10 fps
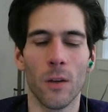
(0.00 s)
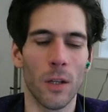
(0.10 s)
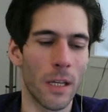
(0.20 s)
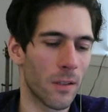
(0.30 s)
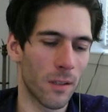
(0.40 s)

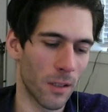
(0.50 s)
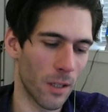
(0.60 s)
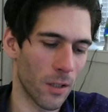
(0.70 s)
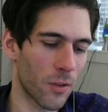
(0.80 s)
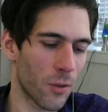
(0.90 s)

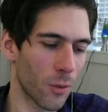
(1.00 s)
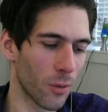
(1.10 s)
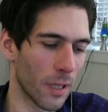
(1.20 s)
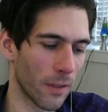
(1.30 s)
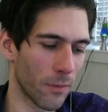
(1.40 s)
it's
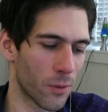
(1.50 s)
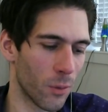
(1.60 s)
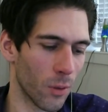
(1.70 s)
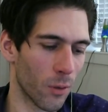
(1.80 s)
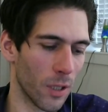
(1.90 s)
true. Like if you're
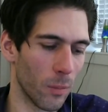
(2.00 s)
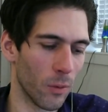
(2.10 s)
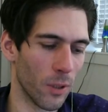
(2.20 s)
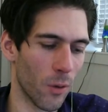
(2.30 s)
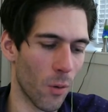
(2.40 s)
too
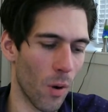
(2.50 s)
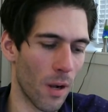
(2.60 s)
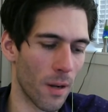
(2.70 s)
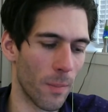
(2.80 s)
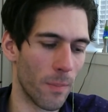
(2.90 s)
agreeable, you don't
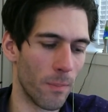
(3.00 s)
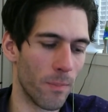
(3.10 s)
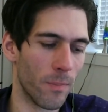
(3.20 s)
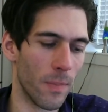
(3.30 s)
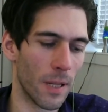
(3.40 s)
want to,
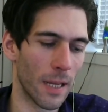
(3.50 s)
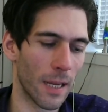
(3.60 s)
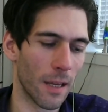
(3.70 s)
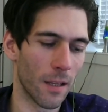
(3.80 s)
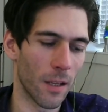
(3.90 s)

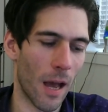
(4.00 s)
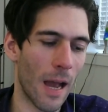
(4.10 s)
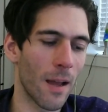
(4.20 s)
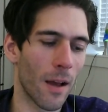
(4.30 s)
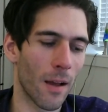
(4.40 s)
like,
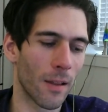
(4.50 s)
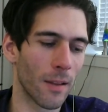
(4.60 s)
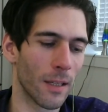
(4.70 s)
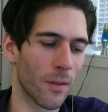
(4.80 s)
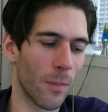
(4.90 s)
I
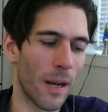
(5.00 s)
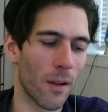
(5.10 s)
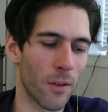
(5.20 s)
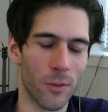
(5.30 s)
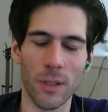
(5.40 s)
like the man
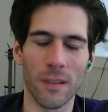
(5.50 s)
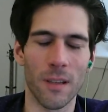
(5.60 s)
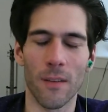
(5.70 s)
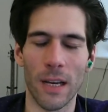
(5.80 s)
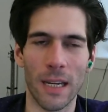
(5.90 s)
on the street
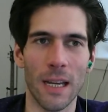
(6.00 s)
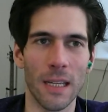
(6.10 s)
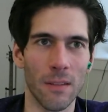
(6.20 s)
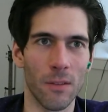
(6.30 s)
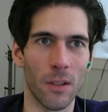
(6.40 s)
stuff. I
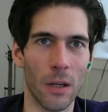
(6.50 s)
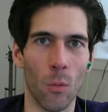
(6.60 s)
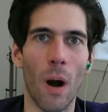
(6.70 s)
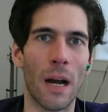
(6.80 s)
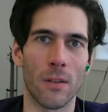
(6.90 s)
can't even
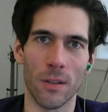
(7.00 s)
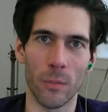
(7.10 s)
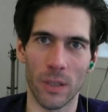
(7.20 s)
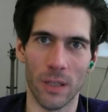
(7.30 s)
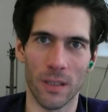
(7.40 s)
like watch
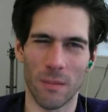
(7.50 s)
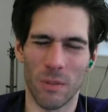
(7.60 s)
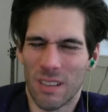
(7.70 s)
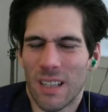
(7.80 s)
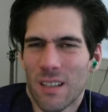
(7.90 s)
it because I'm
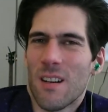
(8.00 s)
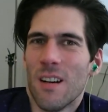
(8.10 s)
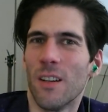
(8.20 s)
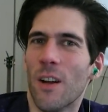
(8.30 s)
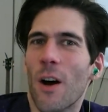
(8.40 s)
just like,
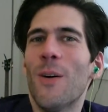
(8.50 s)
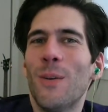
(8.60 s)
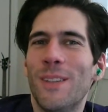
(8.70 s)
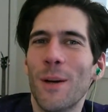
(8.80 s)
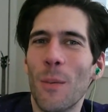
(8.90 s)
oh no,
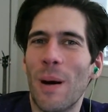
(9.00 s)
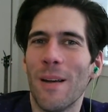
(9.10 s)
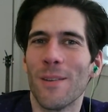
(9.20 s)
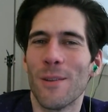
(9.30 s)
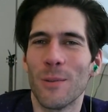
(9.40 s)
don't
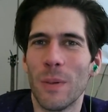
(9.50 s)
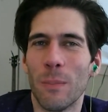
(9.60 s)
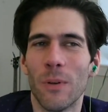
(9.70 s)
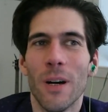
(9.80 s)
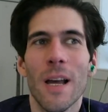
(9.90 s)
bother those
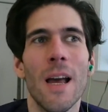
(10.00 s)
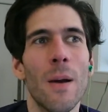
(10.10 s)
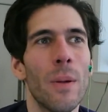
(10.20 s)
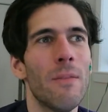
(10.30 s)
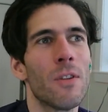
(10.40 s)
people.
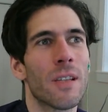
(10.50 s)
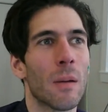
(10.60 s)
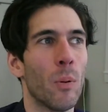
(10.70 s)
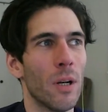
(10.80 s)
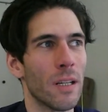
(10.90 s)
But even just
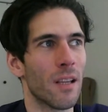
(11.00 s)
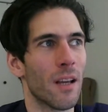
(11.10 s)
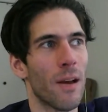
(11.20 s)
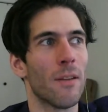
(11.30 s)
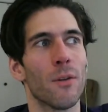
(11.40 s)
like putting
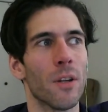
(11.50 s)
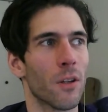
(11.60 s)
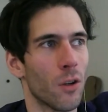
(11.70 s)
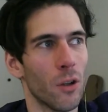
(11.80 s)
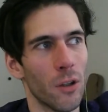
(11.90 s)
stuff out there
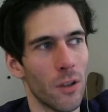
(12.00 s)
that could